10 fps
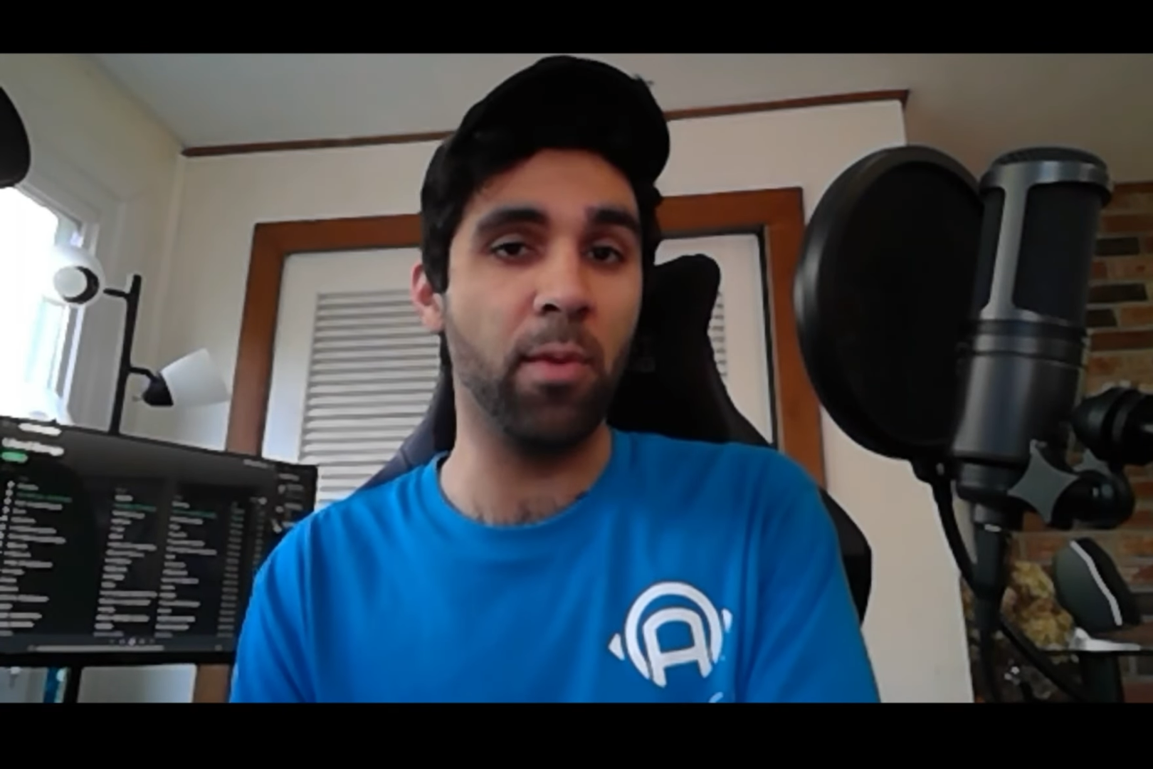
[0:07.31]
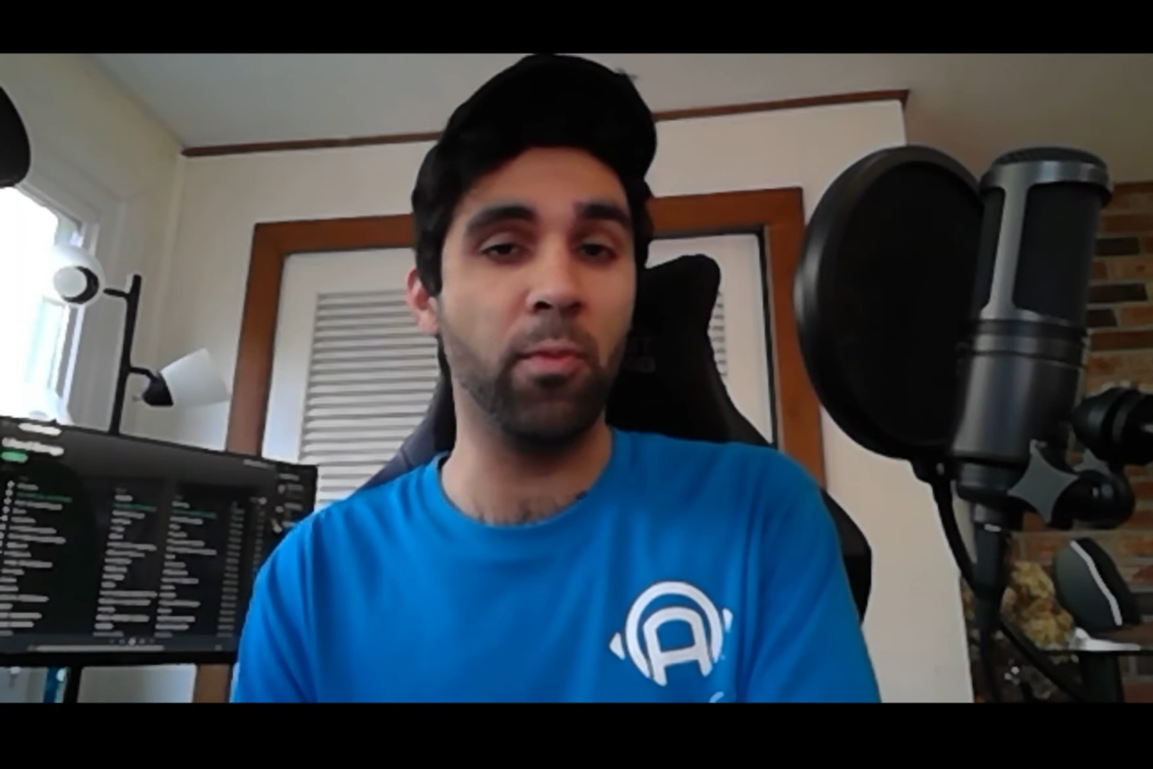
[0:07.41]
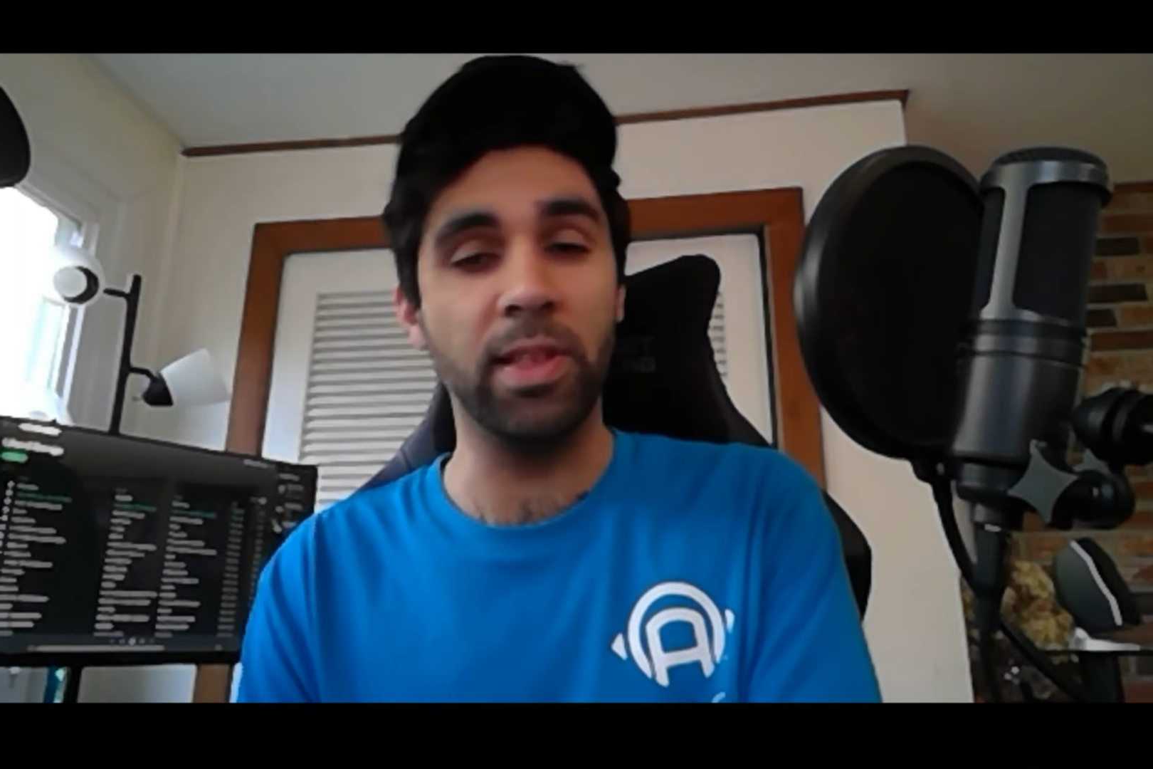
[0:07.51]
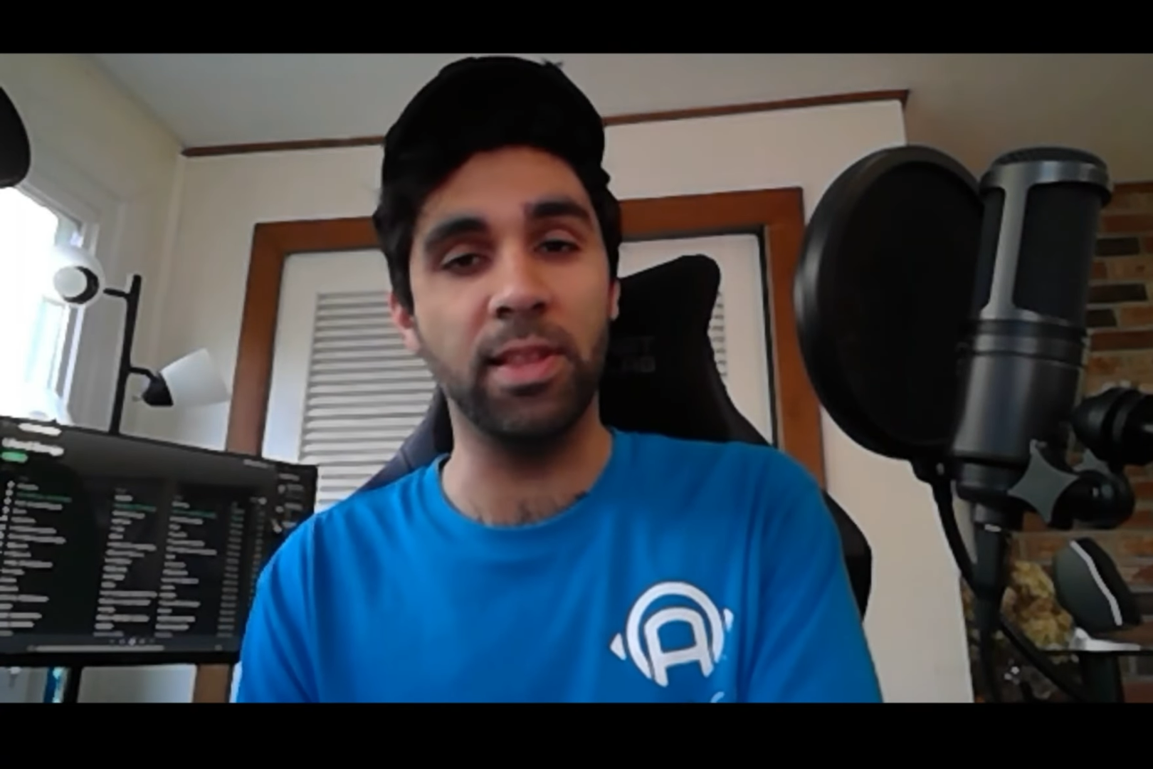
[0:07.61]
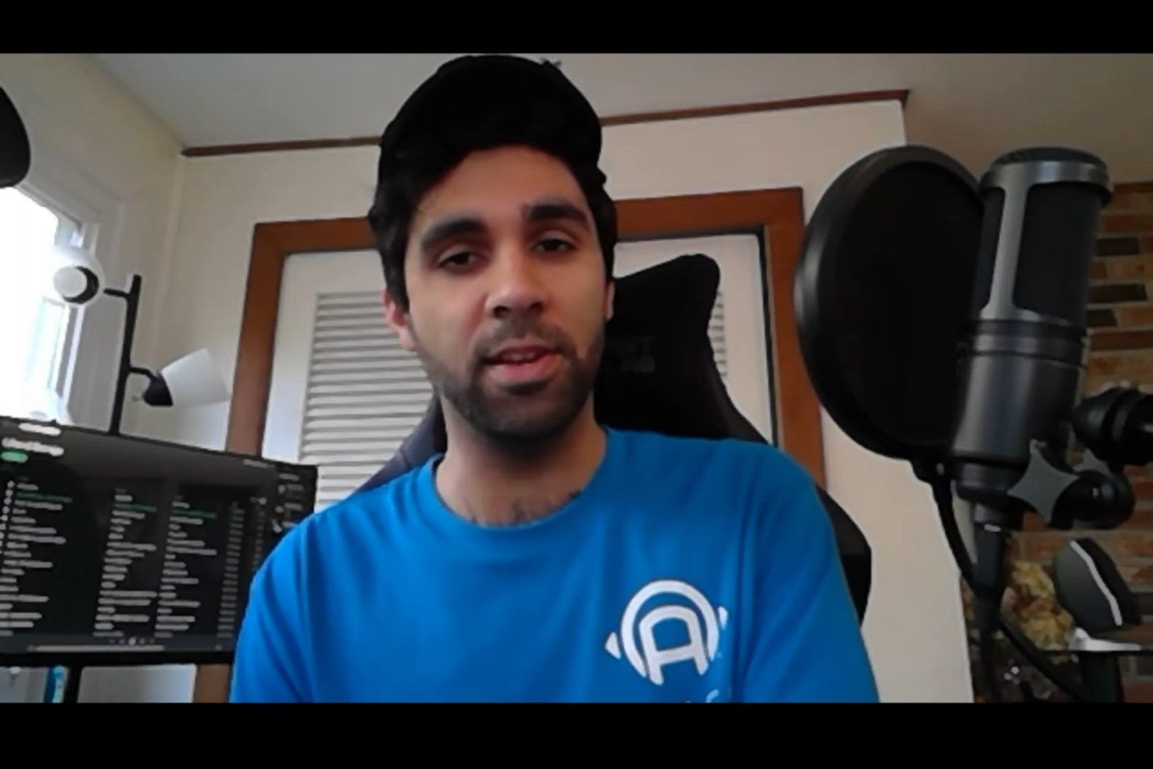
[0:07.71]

Whelen